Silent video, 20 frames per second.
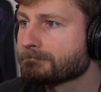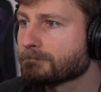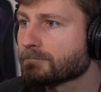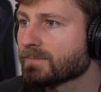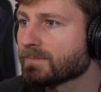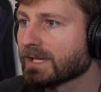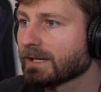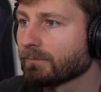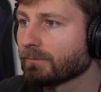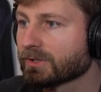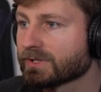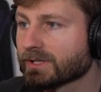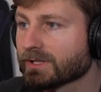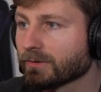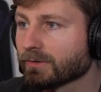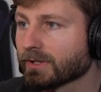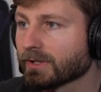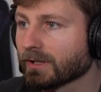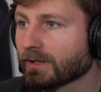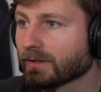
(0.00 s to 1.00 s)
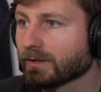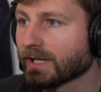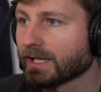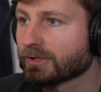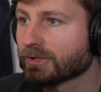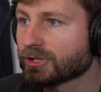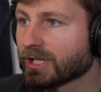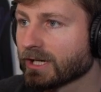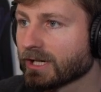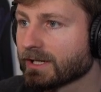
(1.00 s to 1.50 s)
we're still holding on a lot of
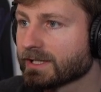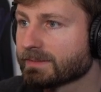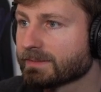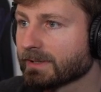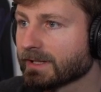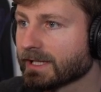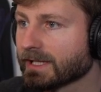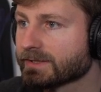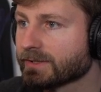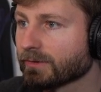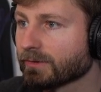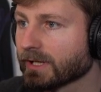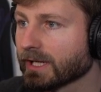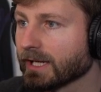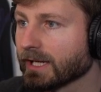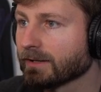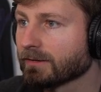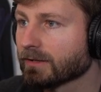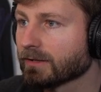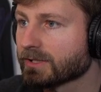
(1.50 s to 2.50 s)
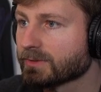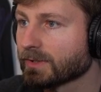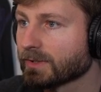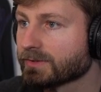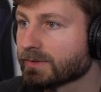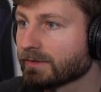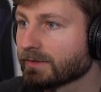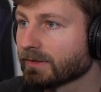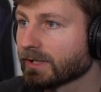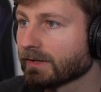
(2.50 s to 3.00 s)
cherries, but that's okay because we also
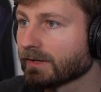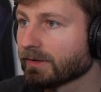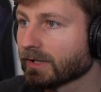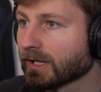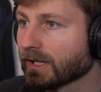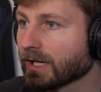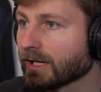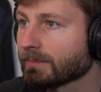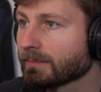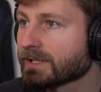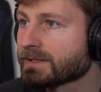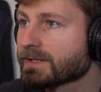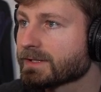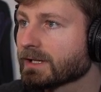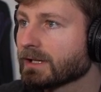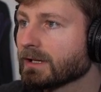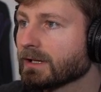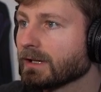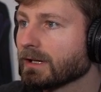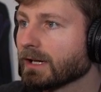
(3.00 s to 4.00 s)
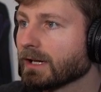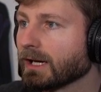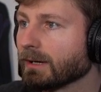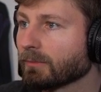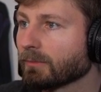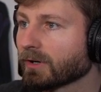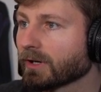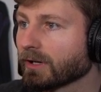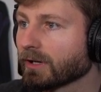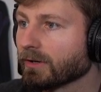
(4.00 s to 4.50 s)
have a lot of uncommons. We're
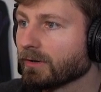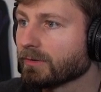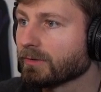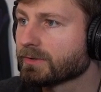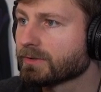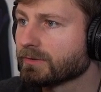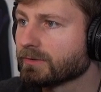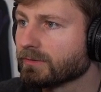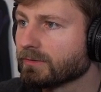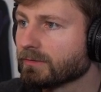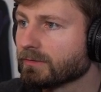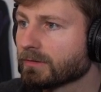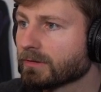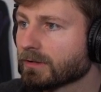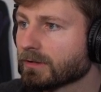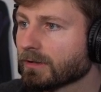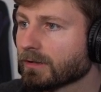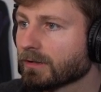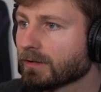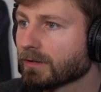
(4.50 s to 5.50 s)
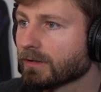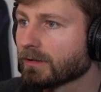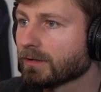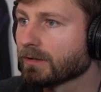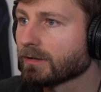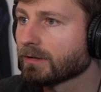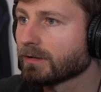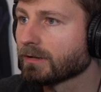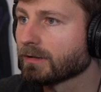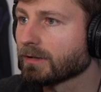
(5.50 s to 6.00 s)
going to go to
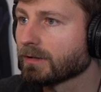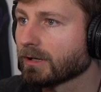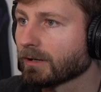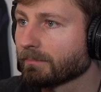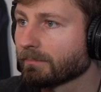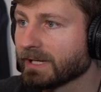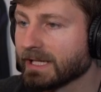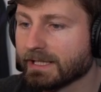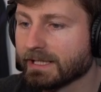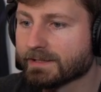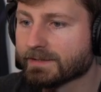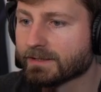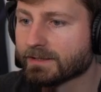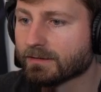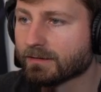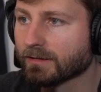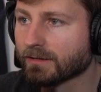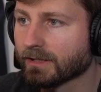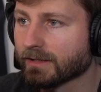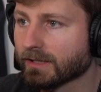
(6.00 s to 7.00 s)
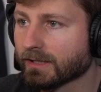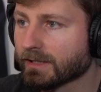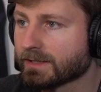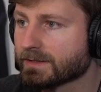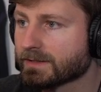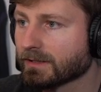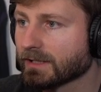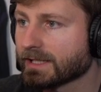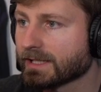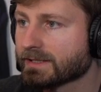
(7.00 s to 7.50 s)
our peas. I think that's
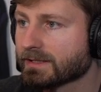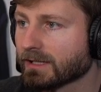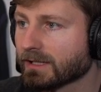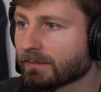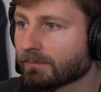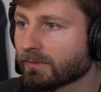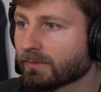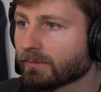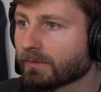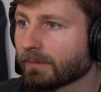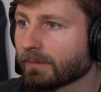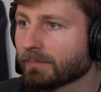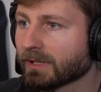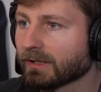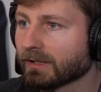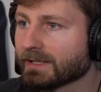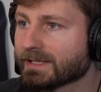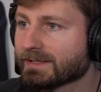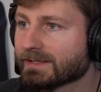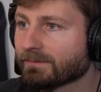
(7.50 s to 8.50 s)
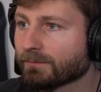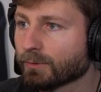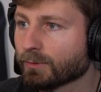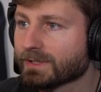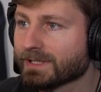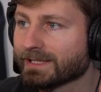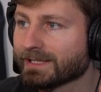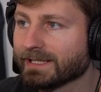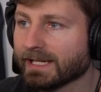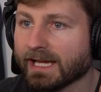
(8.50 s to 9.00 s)
the last thing I'm going to list for
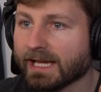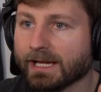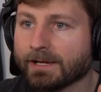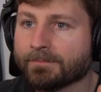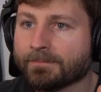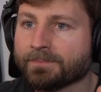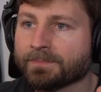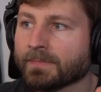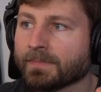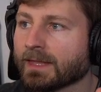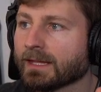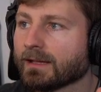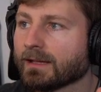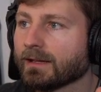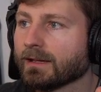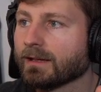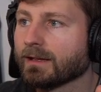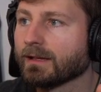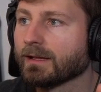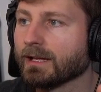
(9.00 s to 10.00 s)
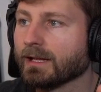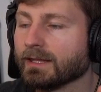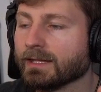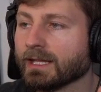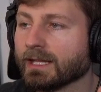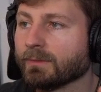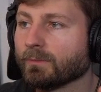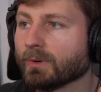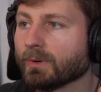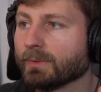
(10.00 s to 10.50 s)
today. And
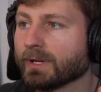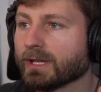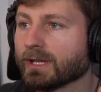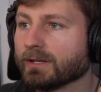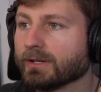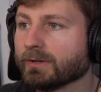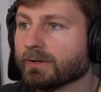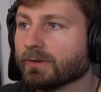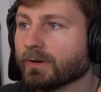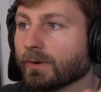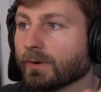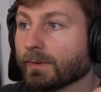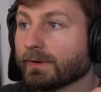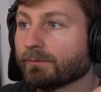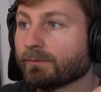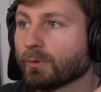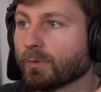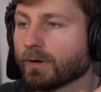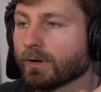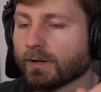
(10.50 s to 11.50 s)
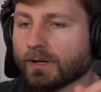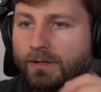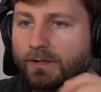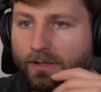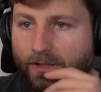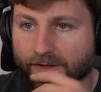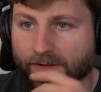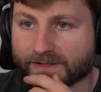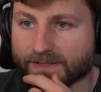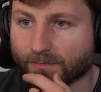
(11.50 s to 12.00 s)
then what we can do, we have corn. I'll
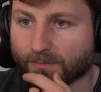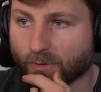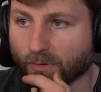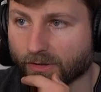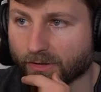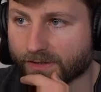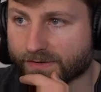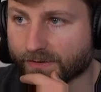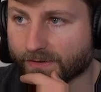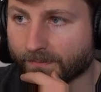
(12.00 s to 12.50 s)
list some corn also.